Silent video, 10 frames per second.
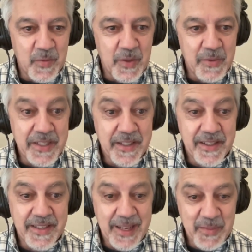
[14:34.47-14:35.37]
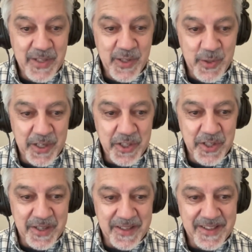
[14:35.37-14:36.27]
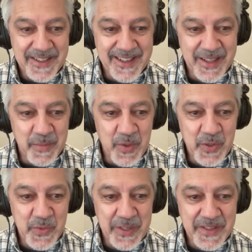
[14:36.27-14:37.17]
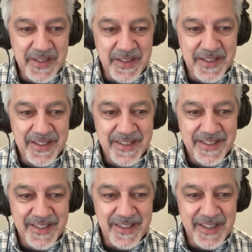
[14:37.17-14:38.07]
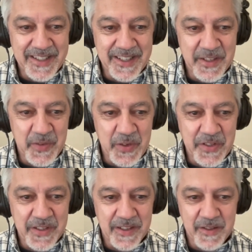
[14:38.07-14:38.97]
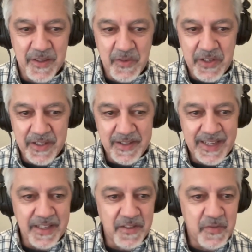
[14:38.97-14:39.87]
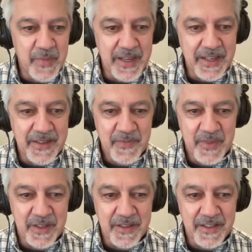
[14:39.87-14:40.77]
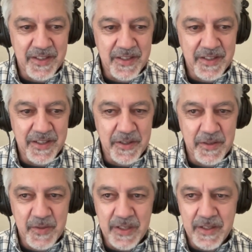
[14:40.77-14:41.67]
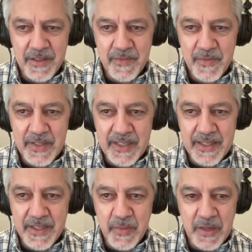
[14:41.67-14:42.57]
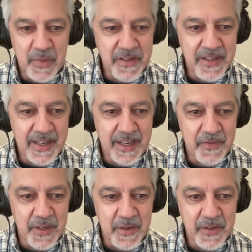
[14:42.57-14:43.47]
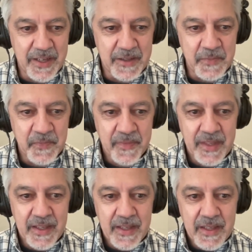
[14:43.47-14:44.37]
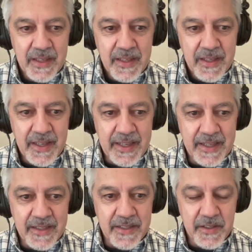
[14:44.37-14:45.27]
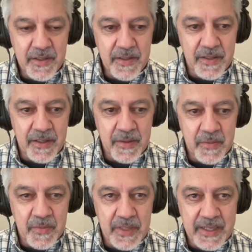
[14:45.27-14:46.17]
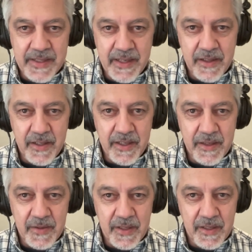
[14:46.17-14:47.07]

where we did a demonstration at the most recent Identiverse, the very end of May this year, I guess about a month and a half ago now. And like I said, the